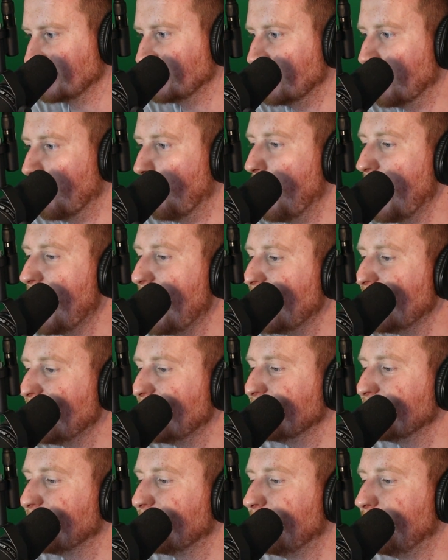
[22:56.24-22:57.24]
in a
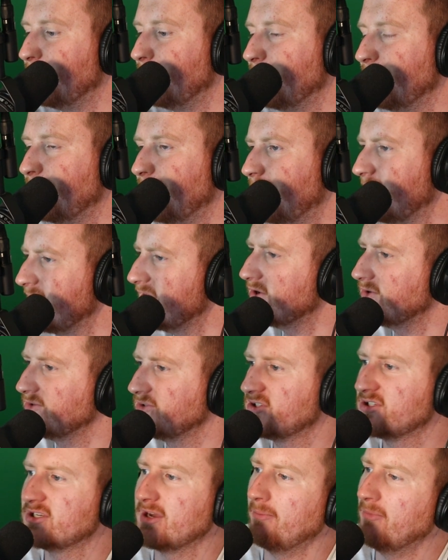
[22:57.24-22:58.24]
way, feel a
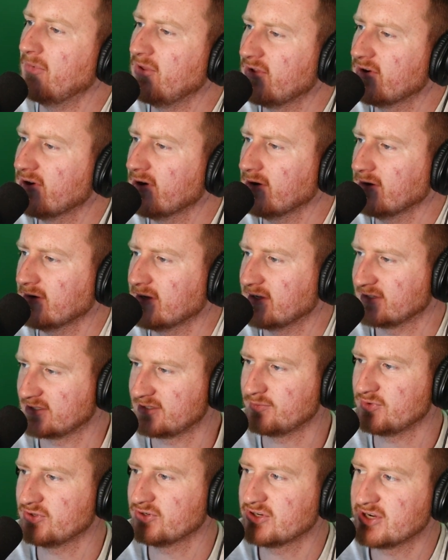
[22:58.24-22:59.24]

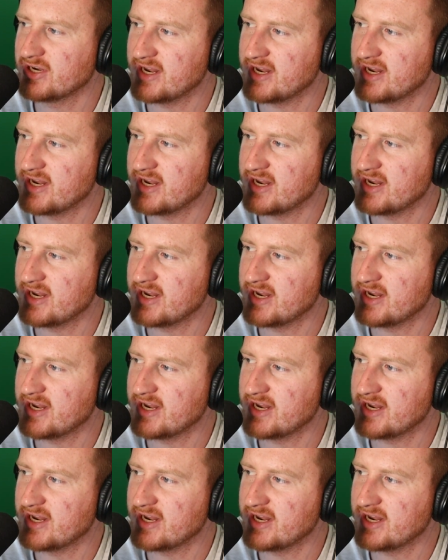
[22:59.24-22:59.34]
similar